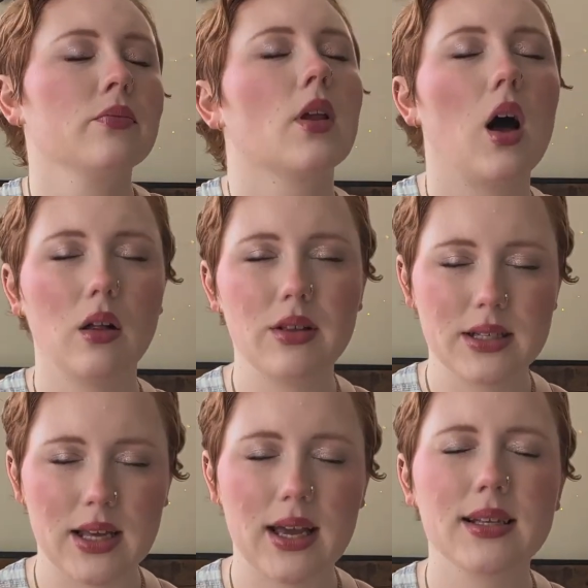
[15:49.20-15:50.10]
All these
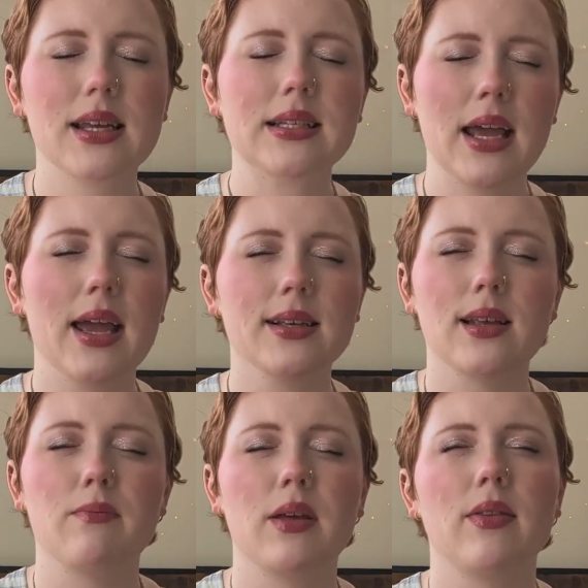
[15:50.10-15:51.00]
things, it takes
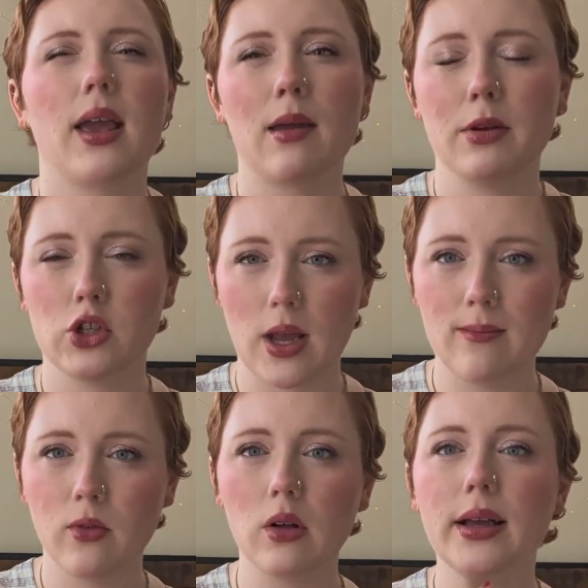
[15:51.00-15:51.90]
something that can be
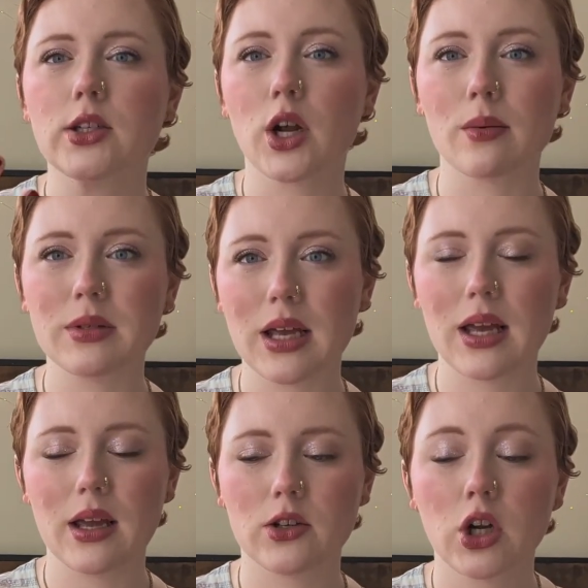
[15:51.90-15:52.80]
shameful and turns
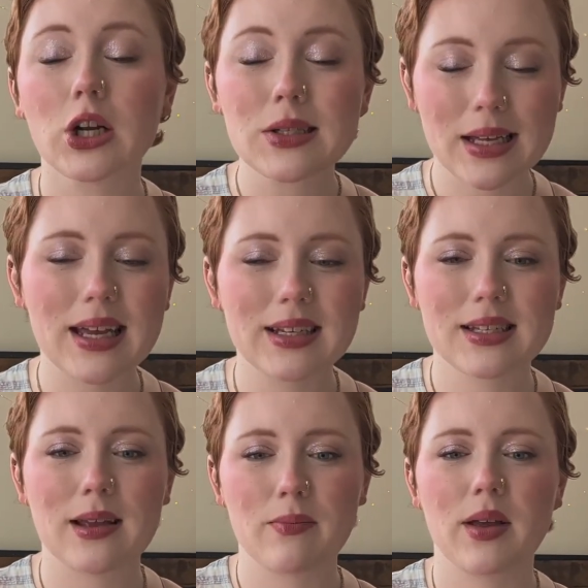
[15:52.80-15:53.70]
it into
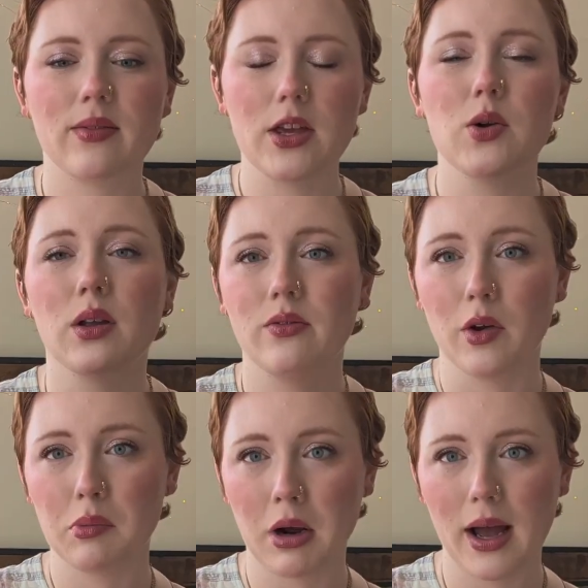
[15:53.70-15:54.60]
something that you can
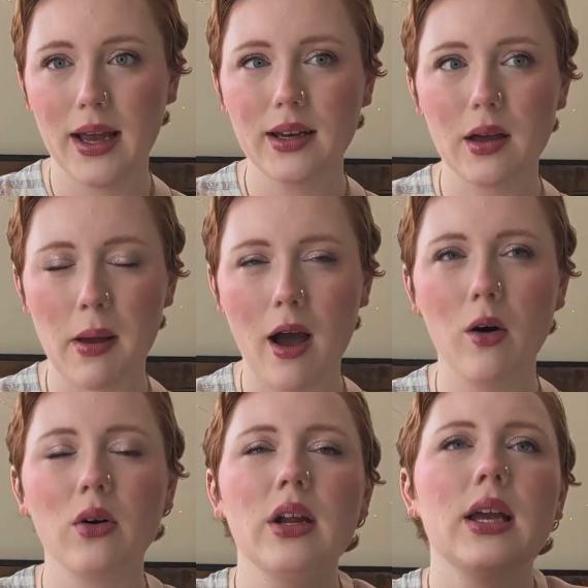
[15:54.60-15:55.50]
feel pride
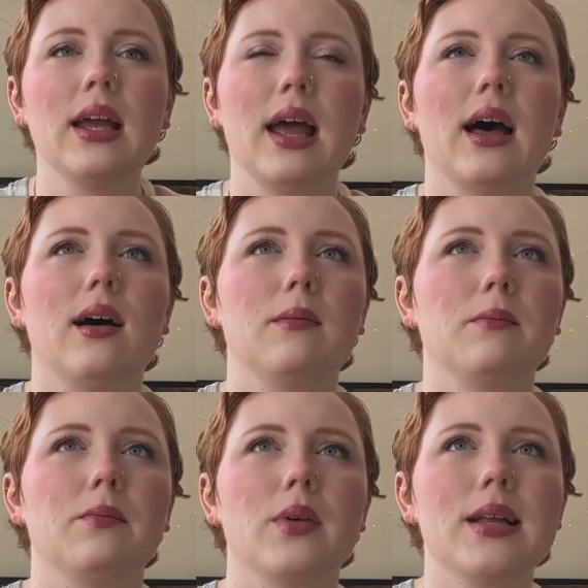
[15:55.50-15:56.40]
about,
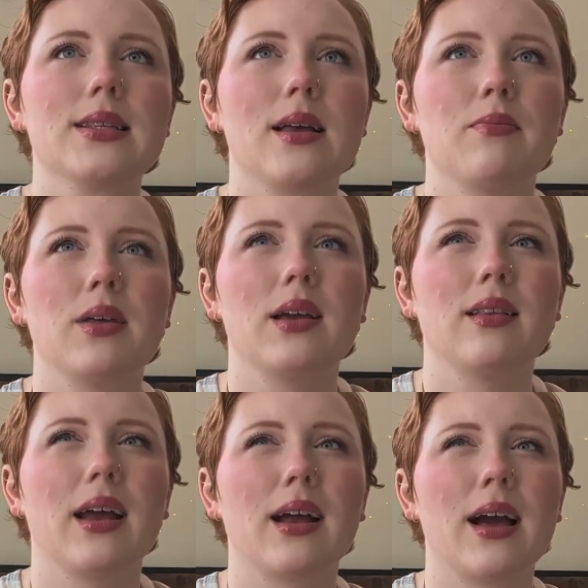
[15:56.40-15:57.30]
and something
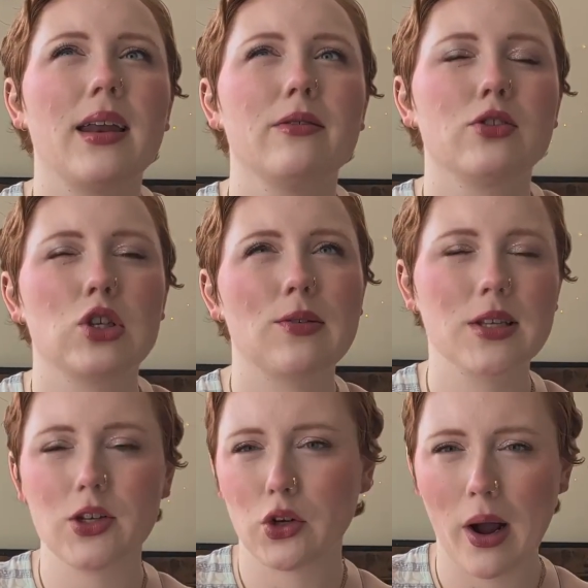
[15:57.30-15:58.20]
that kind of shifts
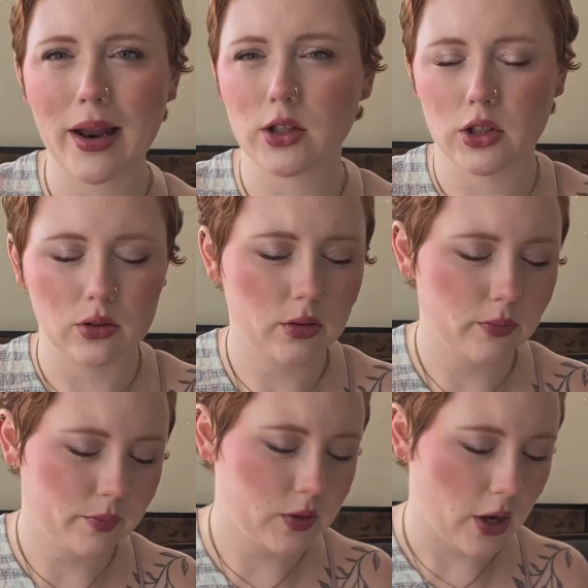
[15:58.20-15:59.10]
into gratitude.
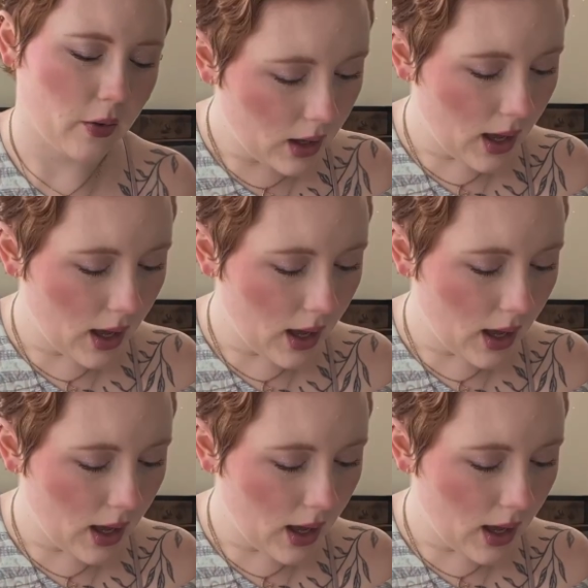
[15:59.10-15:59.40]
So